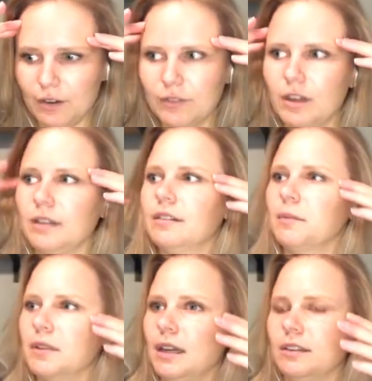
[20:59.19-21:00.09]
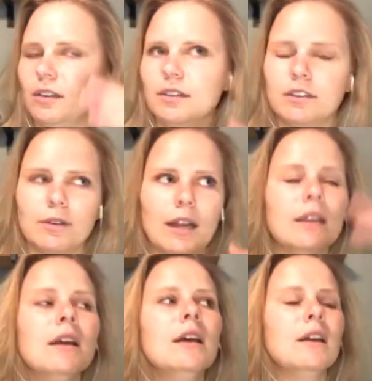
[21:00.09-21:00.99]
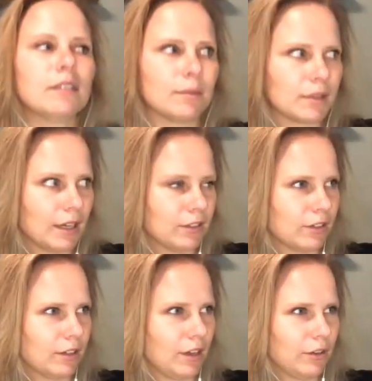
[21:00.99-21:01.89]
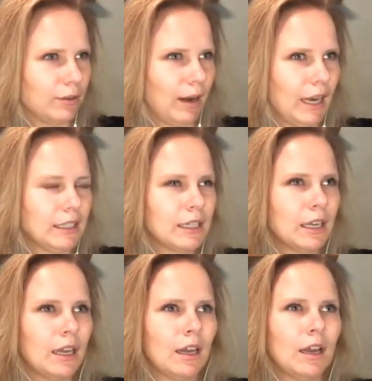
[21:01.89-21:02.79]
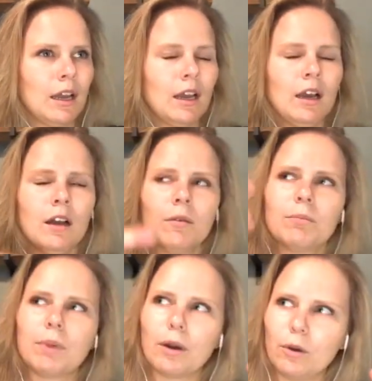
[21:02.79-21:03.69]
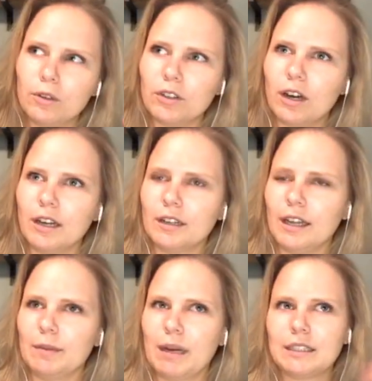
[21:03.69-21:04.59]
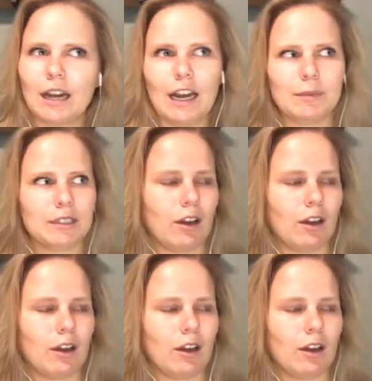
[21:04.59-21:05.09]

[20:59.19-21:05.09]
I've got some clients on this rate, some clients at another rate. But hold on, like my time has